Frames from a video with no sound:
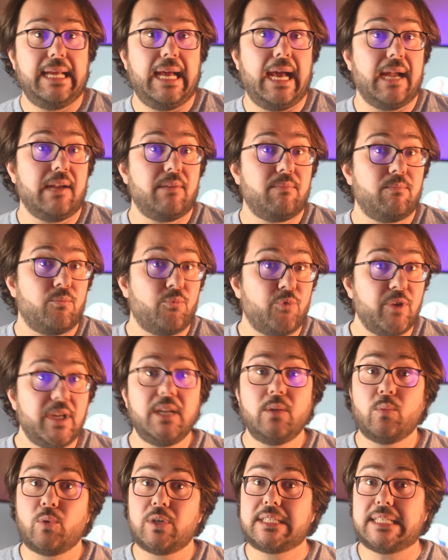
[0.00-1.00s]
I
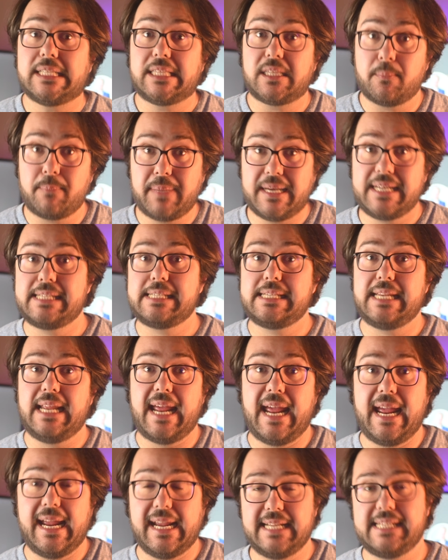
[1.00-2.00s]
really wanted the best
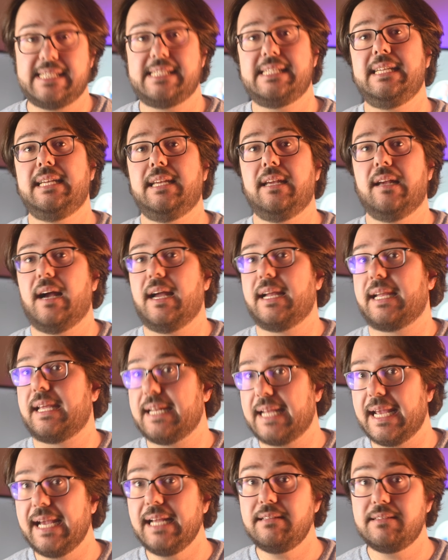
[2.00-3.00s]
ANC I can
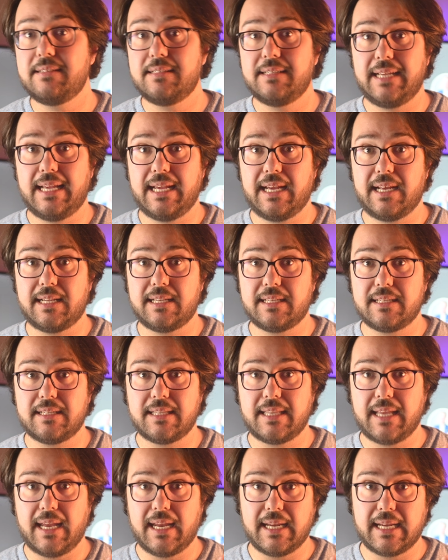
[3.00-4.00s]
get, and
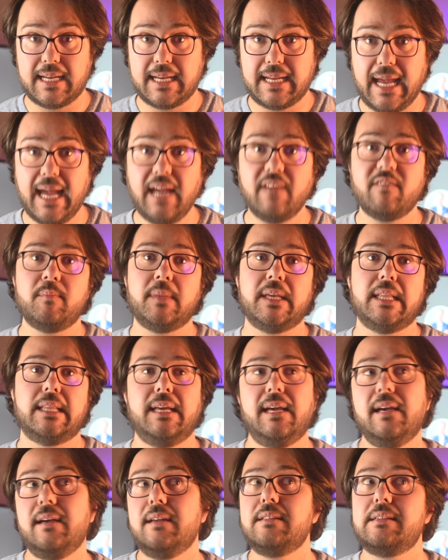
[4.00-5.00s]
they gave me
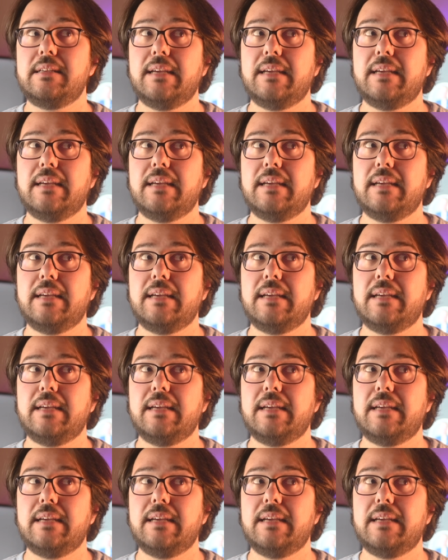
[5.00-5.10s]
that.